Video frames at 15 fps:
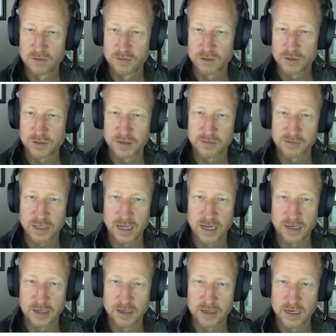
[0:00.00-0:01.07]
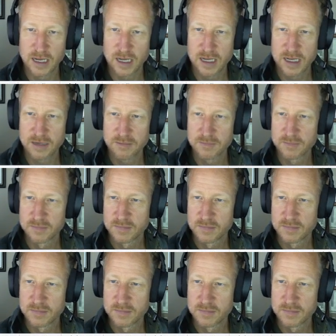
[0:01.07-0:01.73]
tree flag 9.